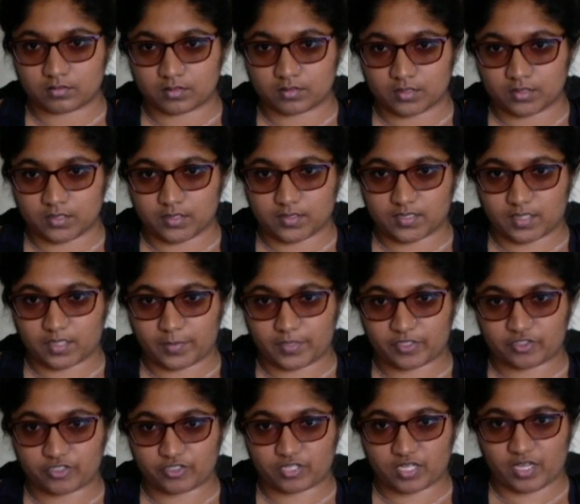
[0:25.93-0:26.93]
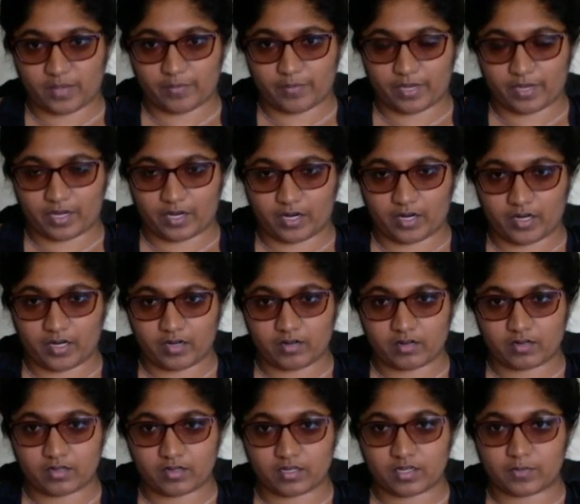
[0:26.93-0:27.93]
the stomach should get bigger,
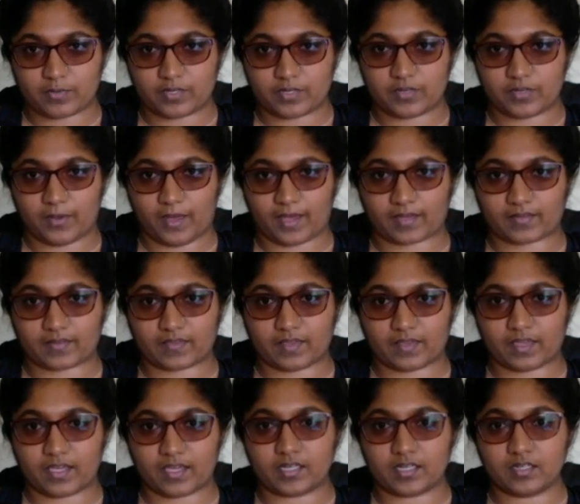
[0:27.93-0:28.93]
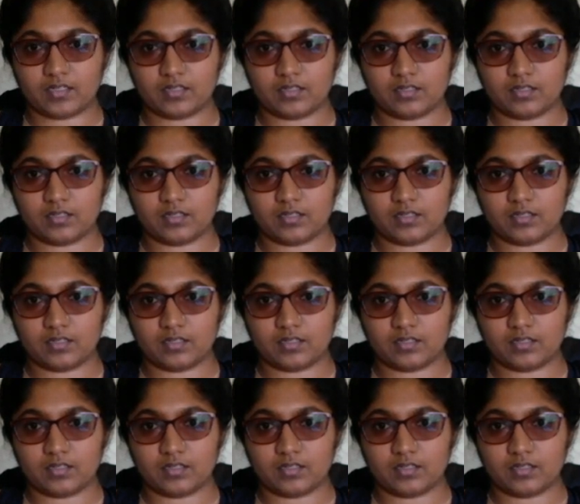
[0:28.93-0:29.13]
and when you exhale,